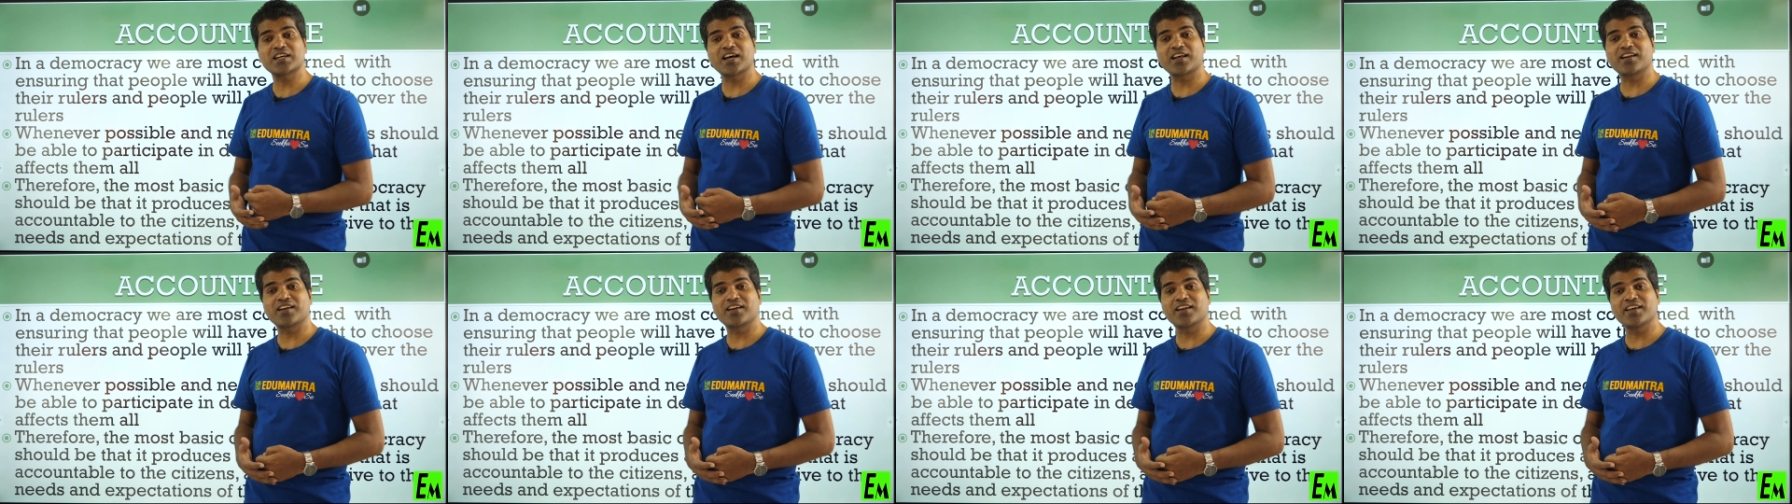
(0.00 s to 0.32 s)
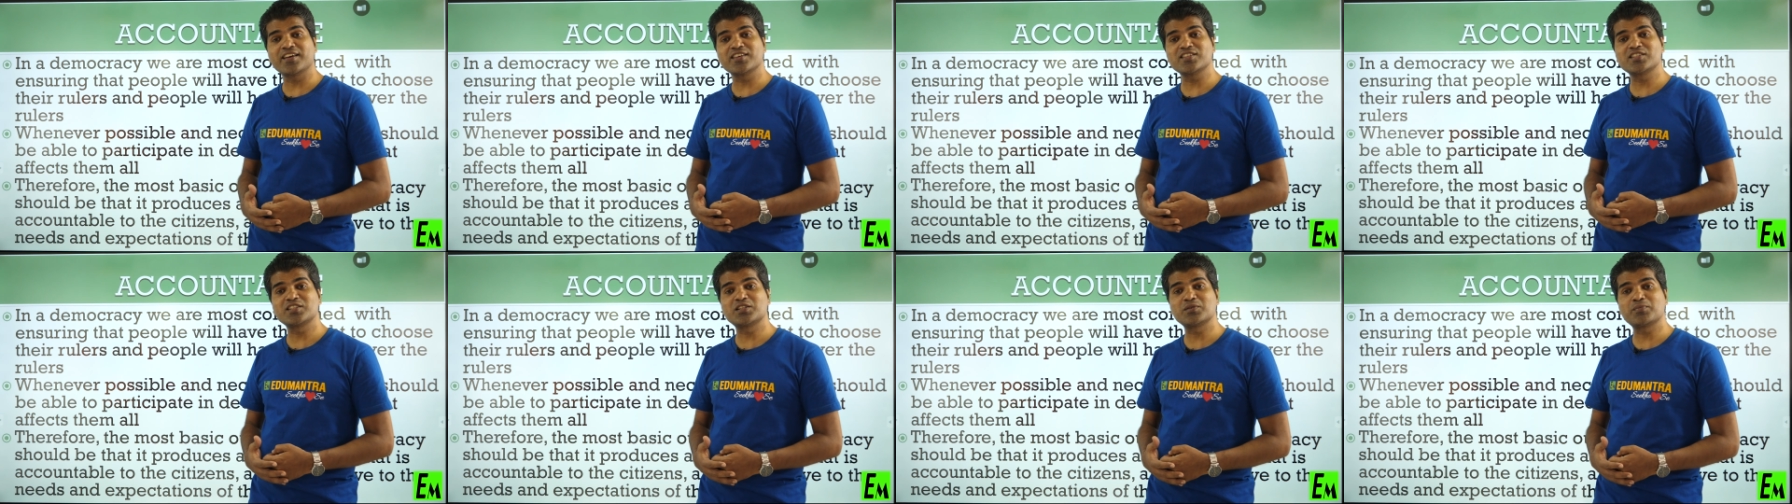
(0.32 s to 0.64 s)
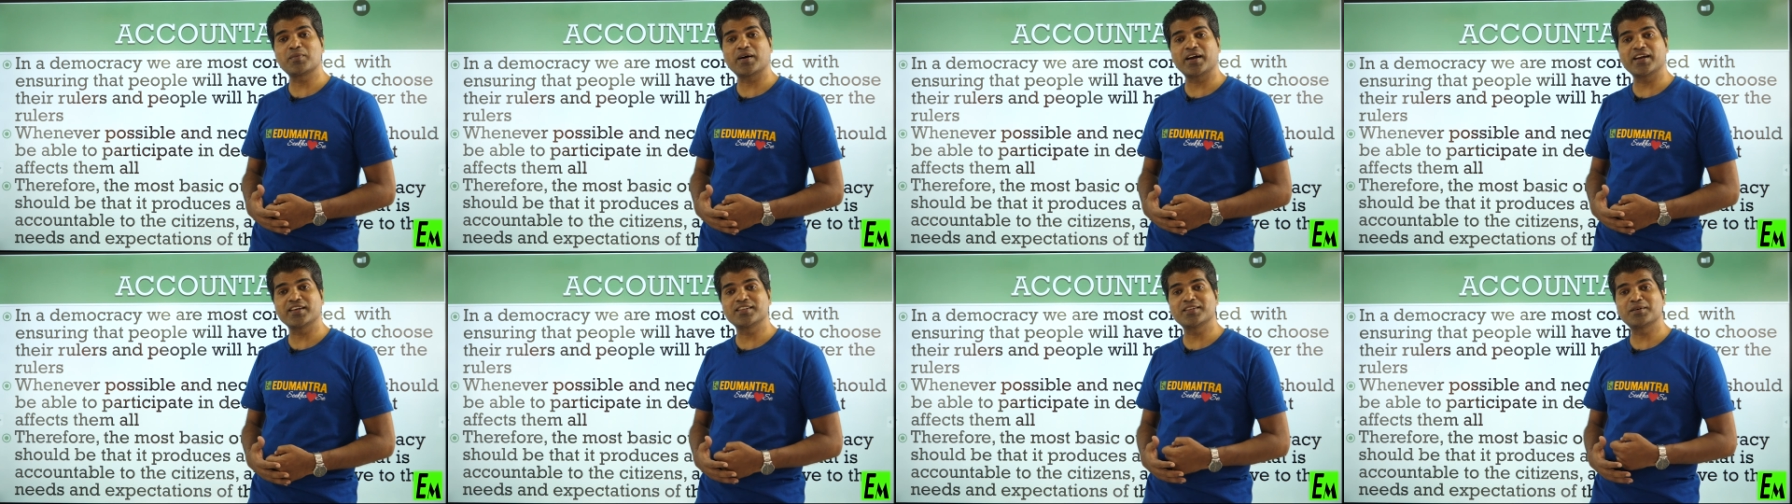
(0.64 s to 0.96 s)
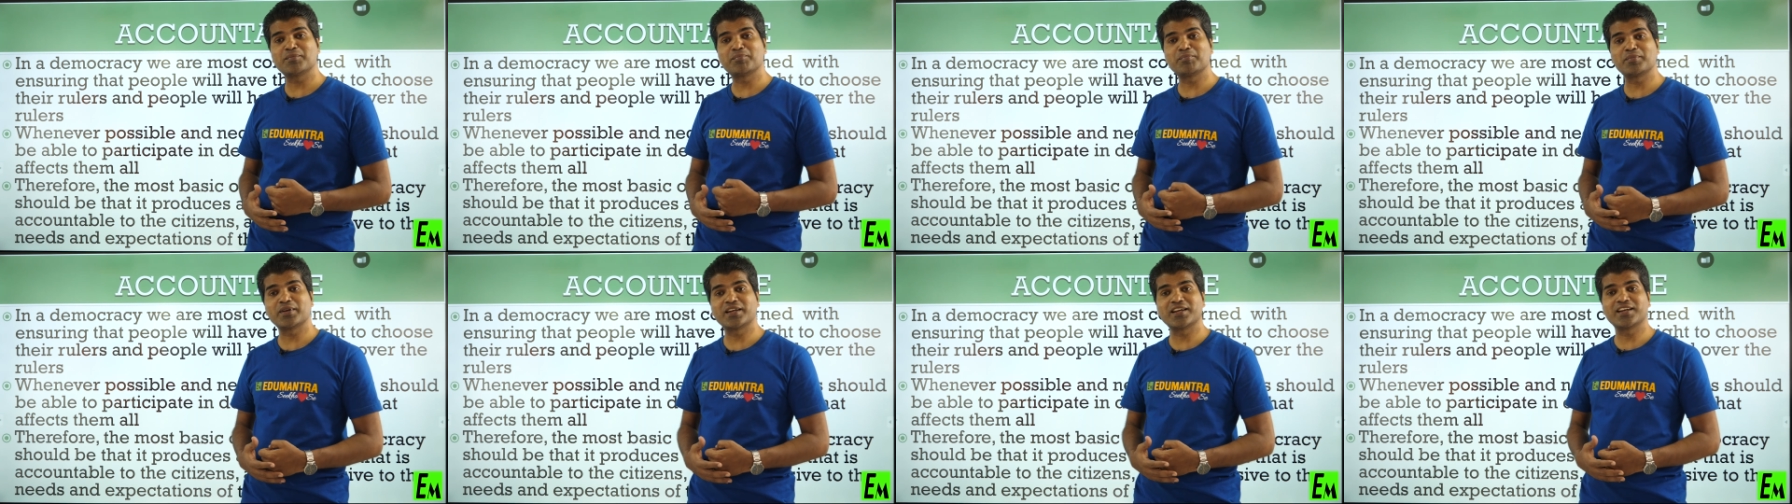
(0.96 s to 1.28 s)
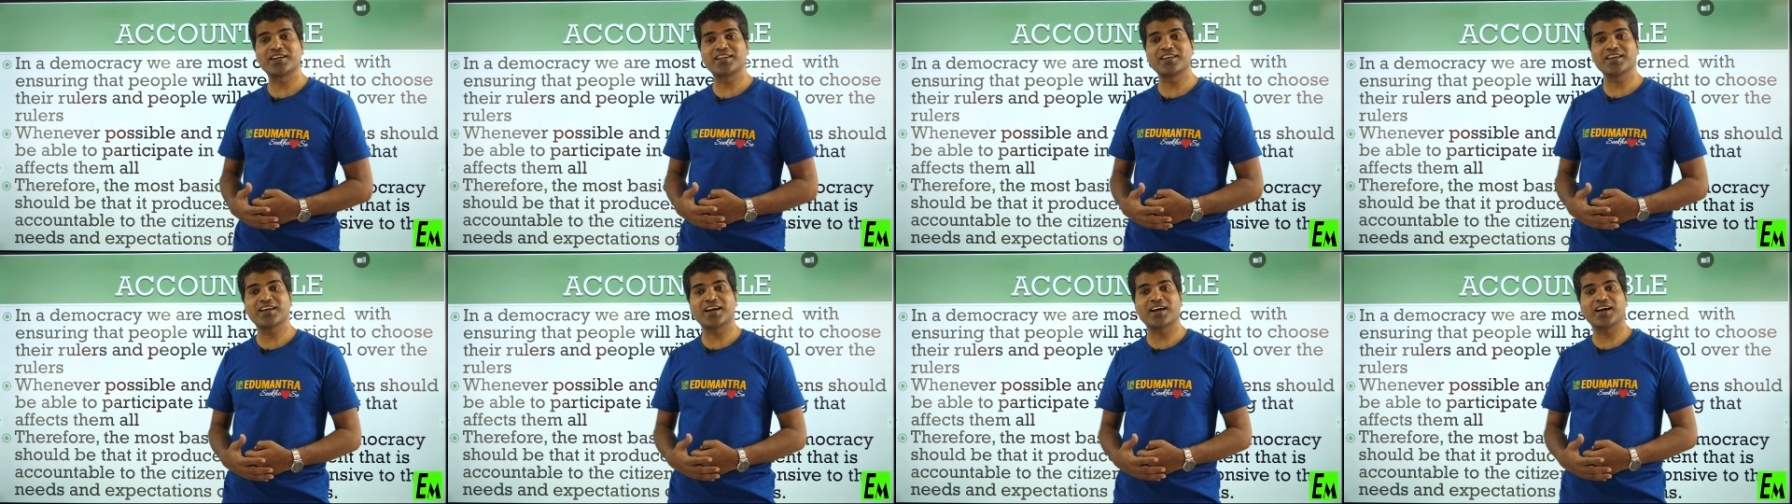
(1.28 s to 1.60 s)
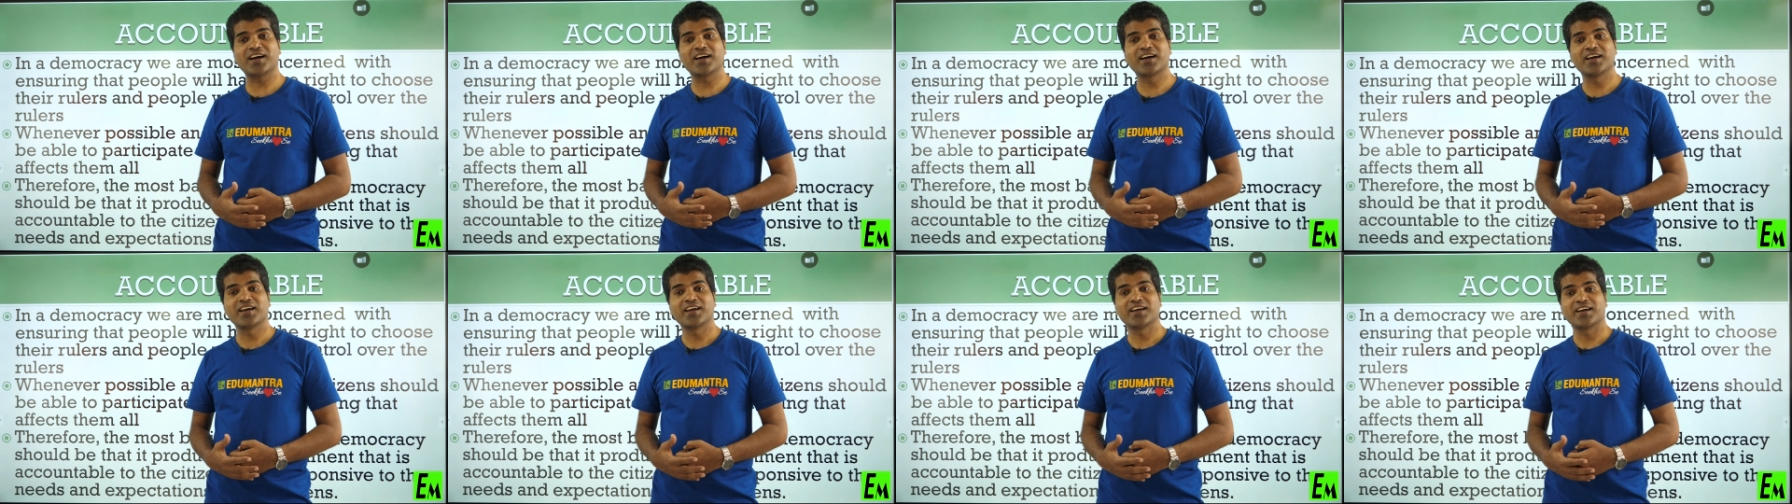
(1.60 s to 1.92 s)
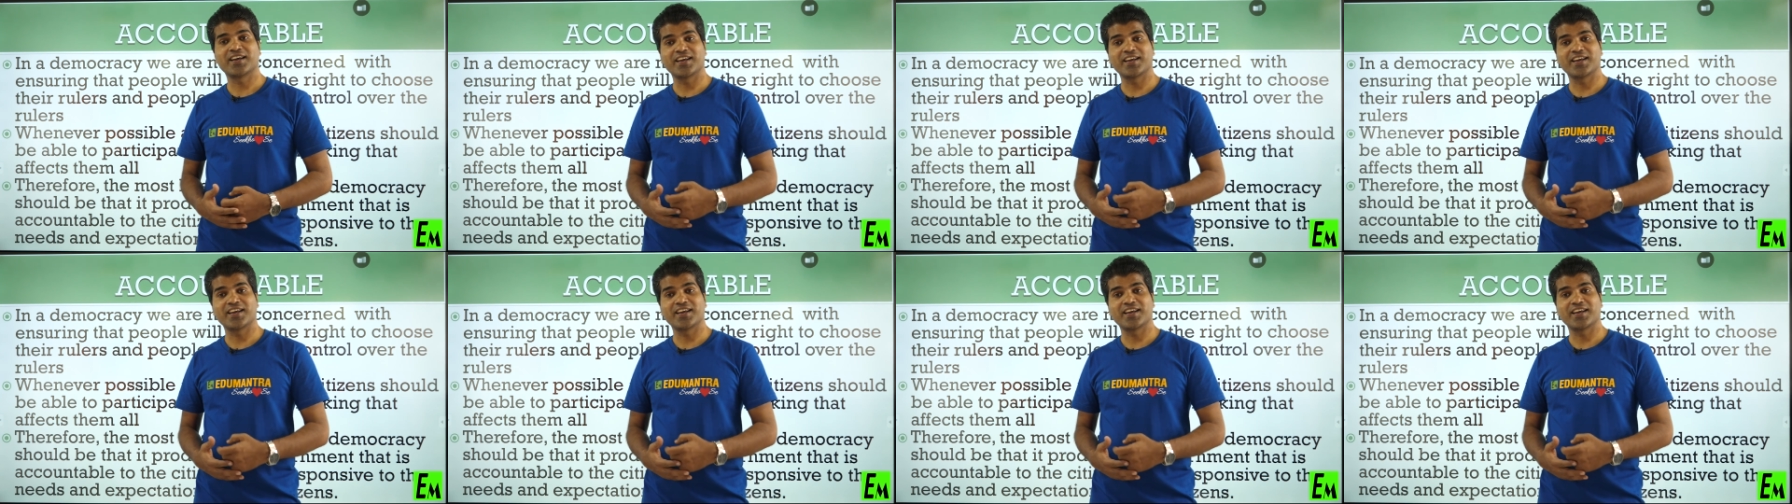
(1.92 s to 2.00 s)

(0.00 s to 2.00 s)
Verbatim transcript: are raised by the media